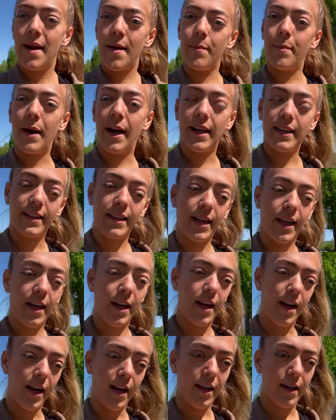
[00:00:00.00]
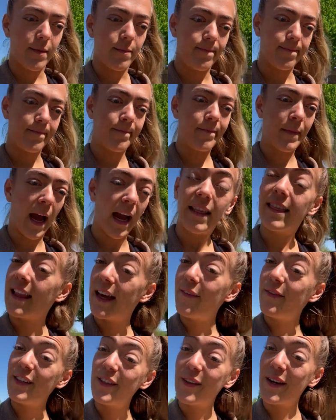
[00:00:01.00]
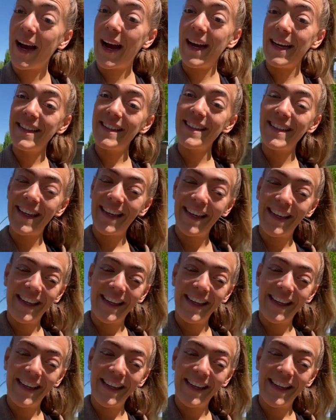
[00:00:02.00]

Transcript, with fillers: But um, I love you guys.